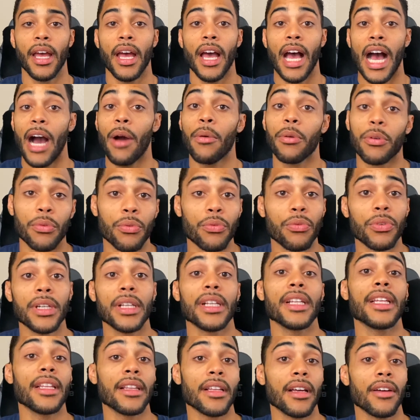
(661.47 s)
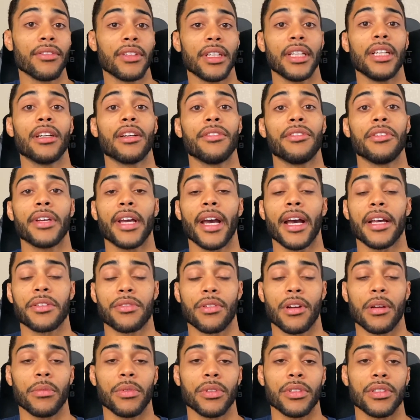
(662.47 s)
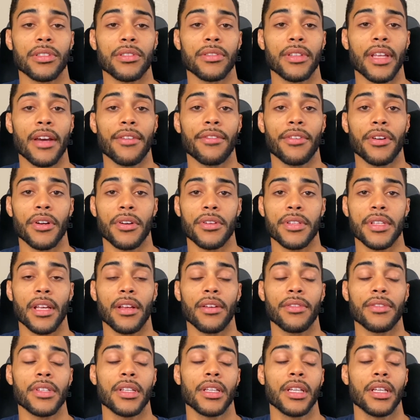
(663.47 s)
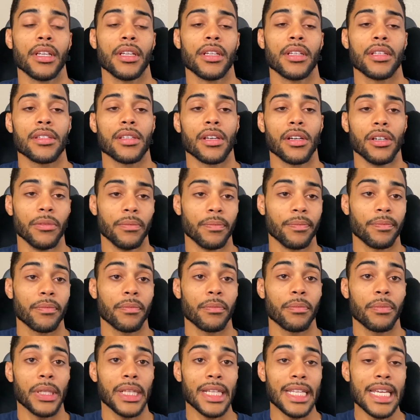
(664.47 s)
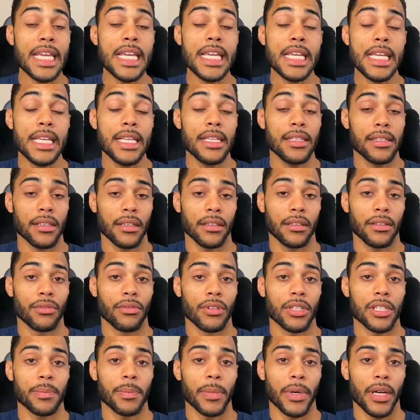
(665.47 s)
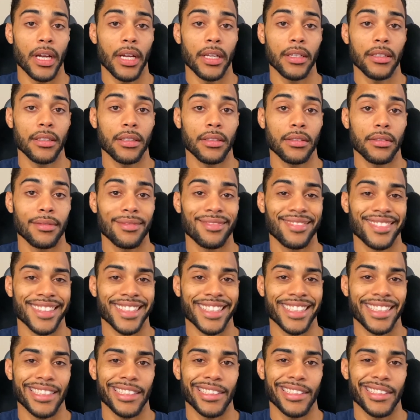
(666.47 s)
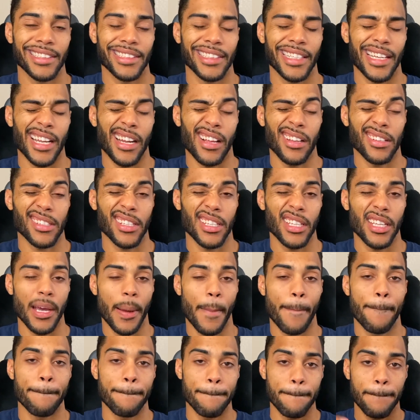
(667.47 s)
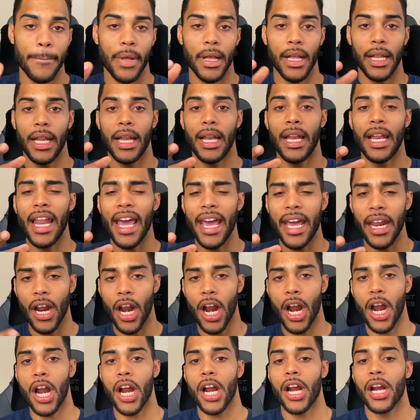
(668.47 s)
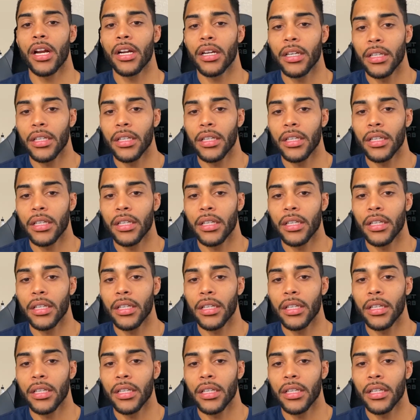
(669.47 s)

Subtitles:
I would really love to hear if you guys are able to do that for yourselves. So please respond, and I'll see you later.